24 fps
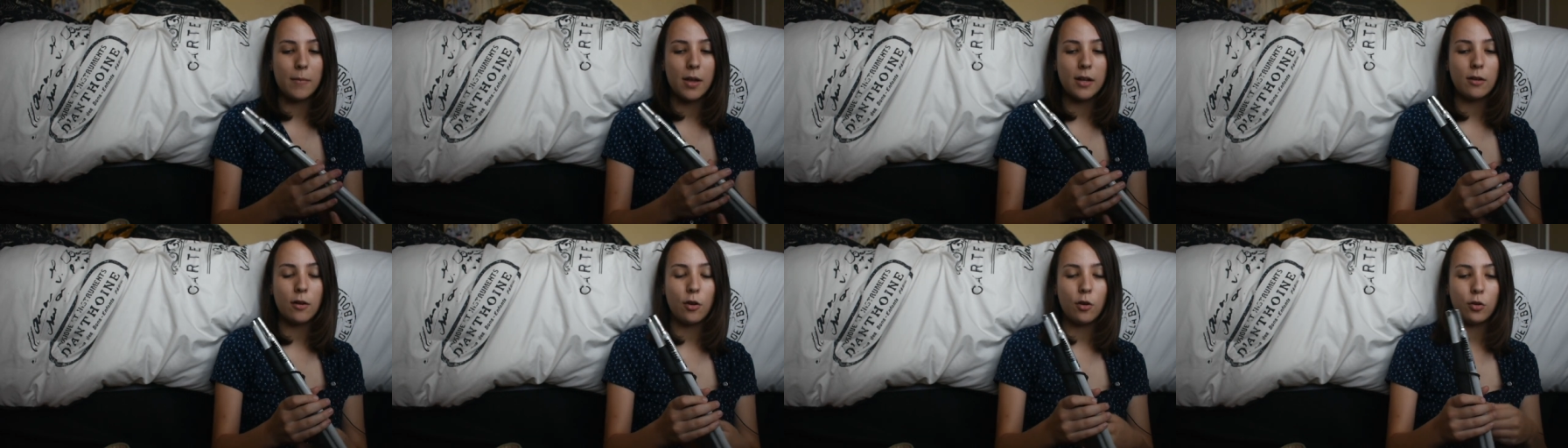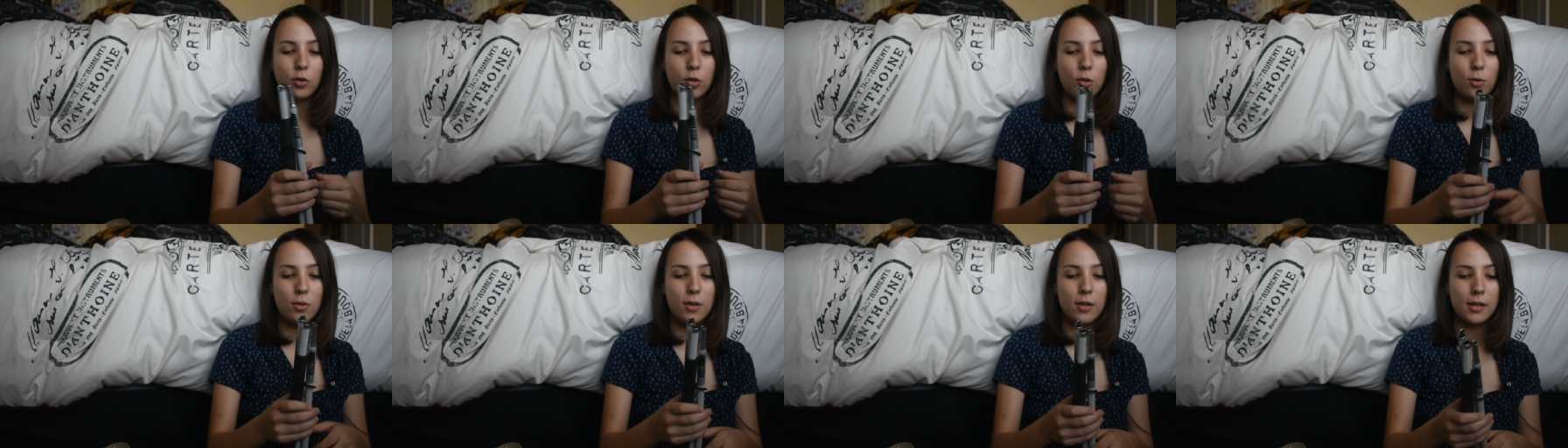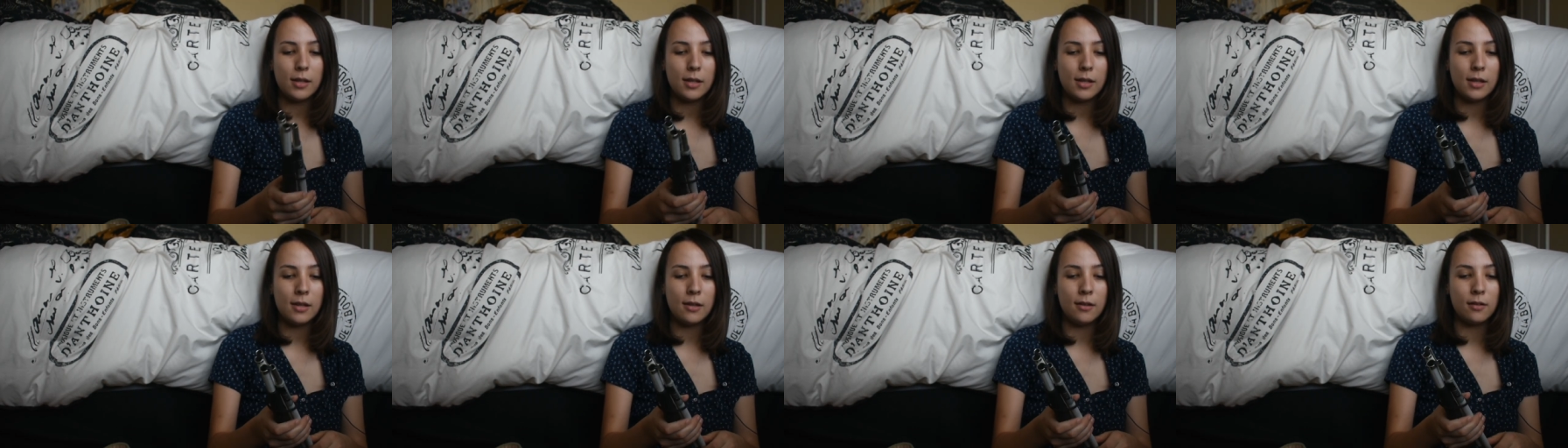and also
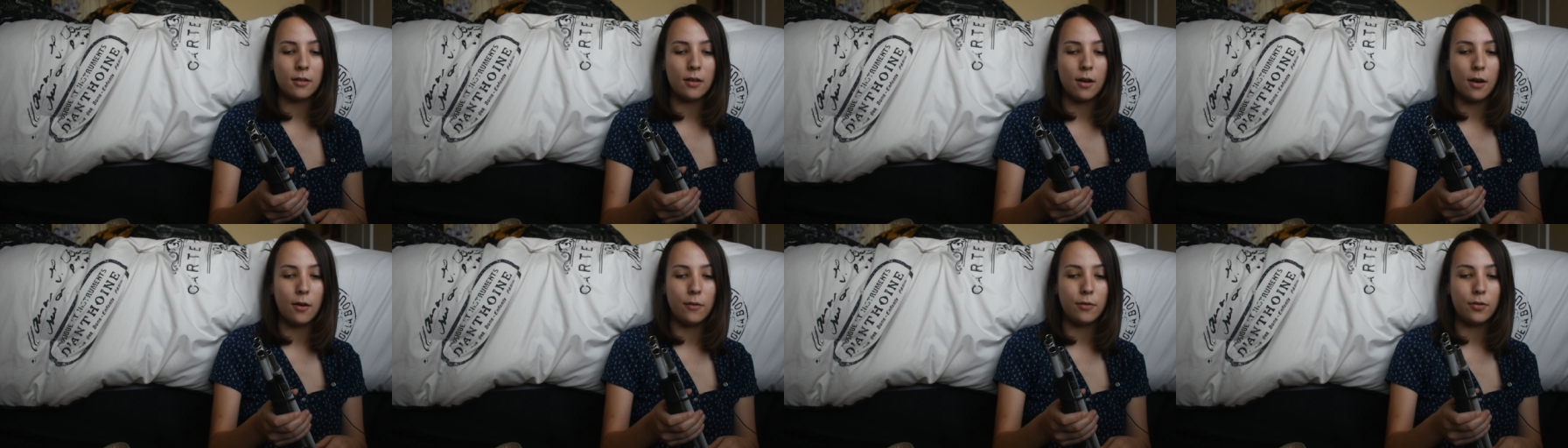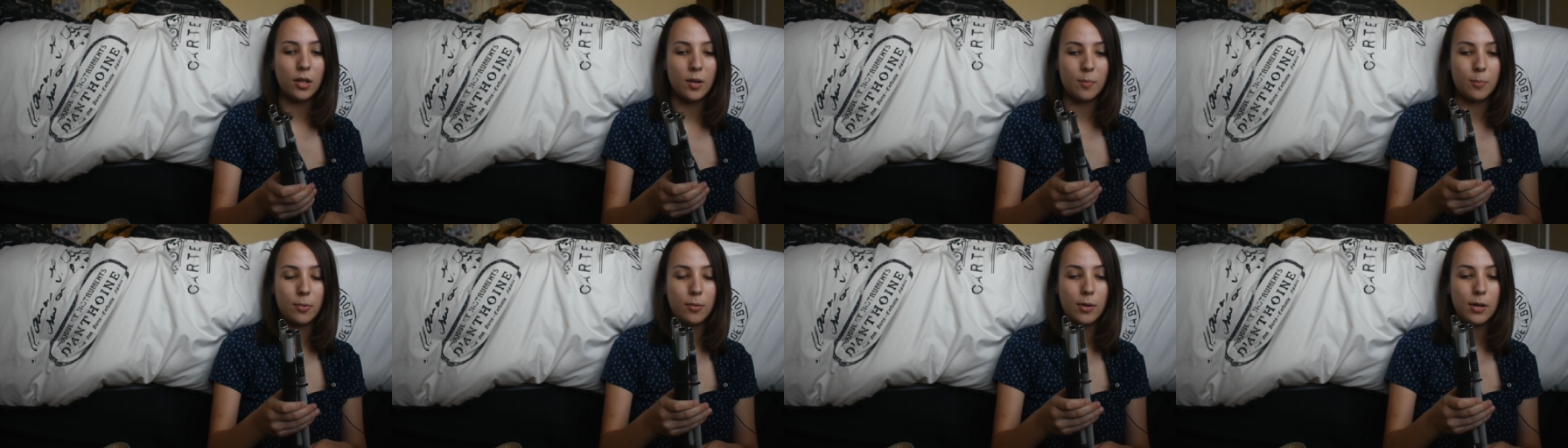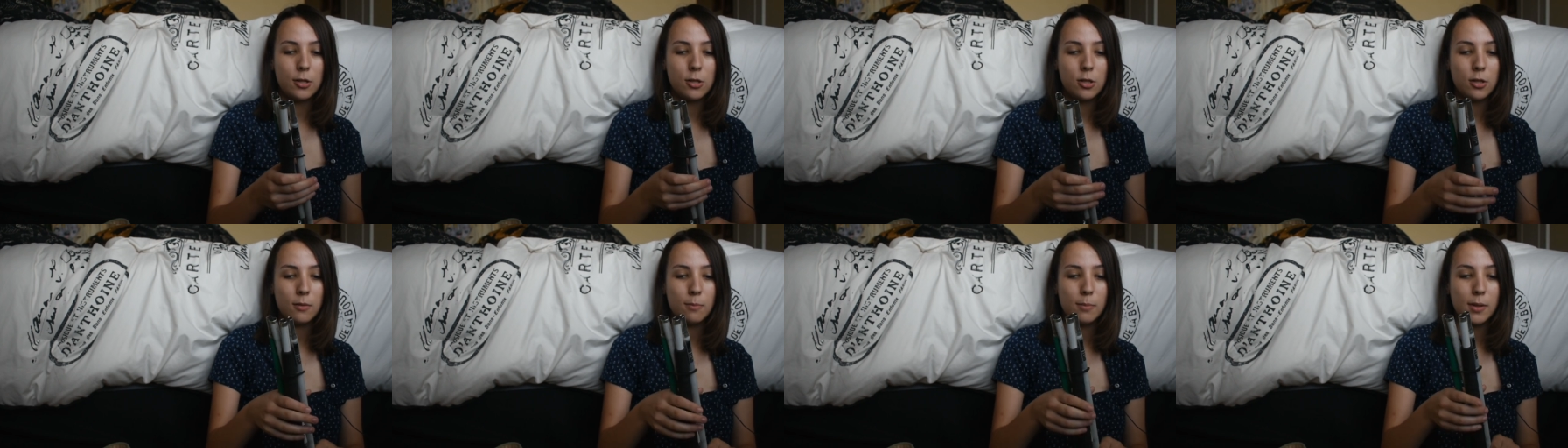the ease of
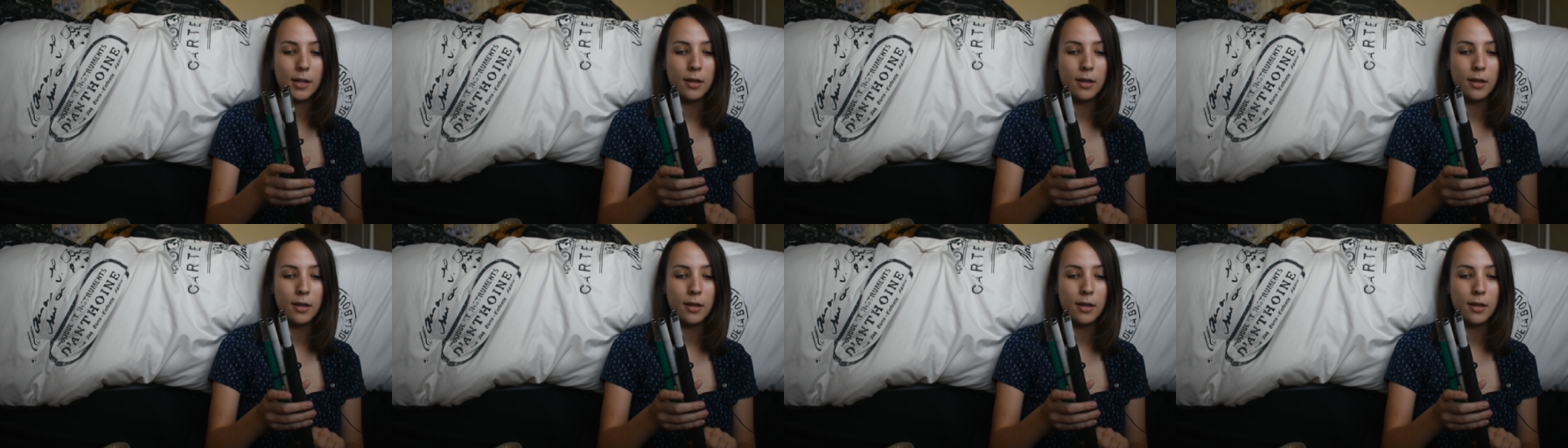separation,